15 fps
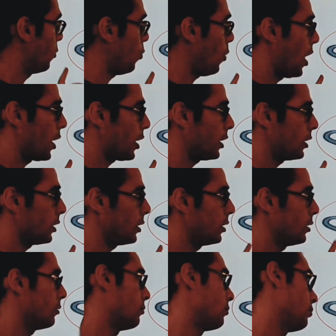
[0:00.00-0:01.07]
Water,
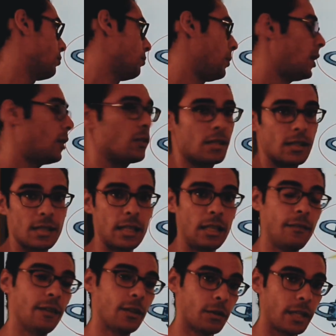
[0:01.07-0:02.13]
because it's a
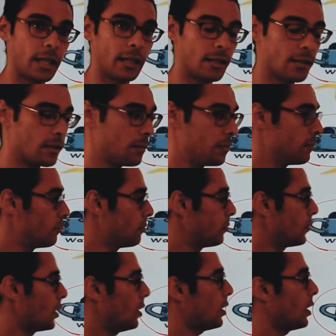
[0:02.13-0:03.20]
living organism.
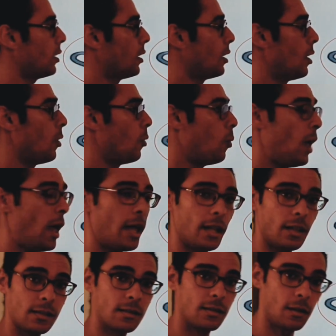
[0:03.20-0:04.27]
Okay, what
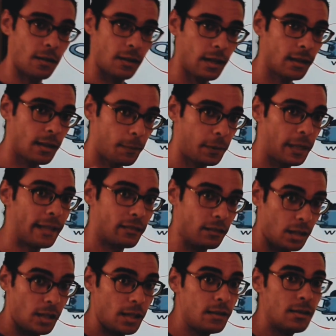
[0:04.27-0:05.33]
else do you think the plant
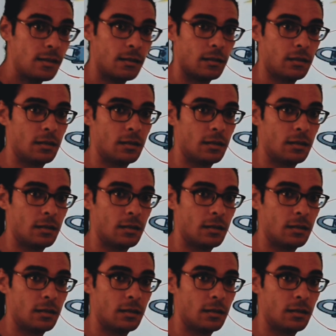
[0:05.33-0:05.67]
needs?